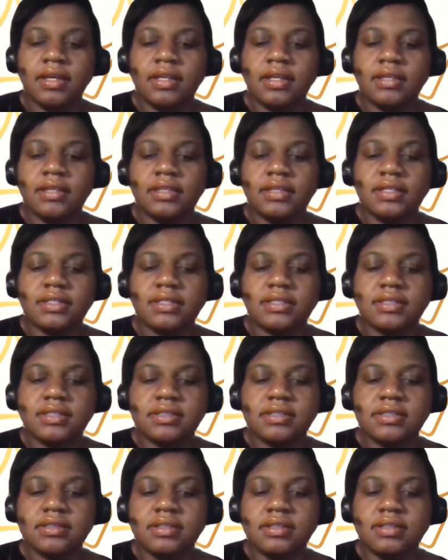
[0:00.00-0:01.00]

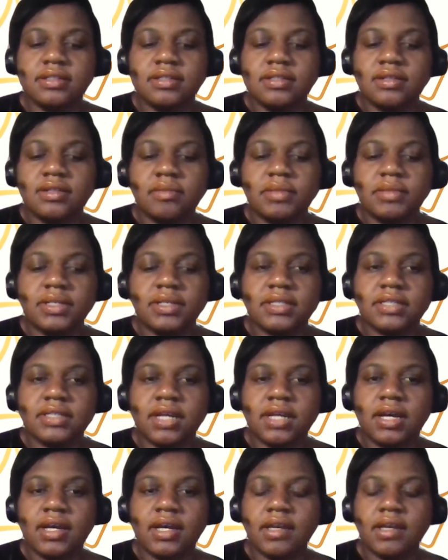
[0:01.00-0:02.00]
this little bit of
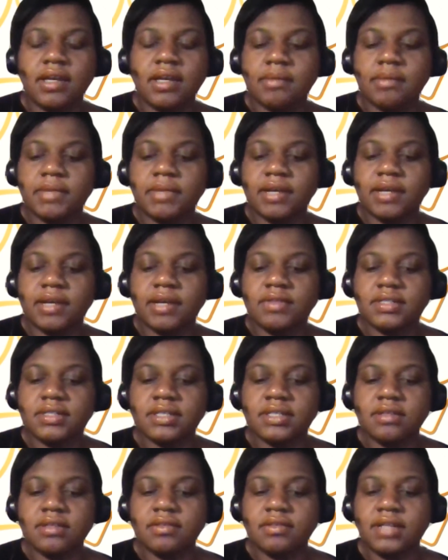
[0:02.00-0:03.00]
time every
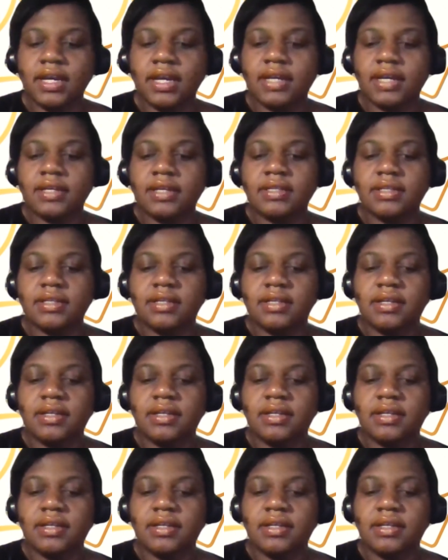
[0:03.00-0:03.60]
single night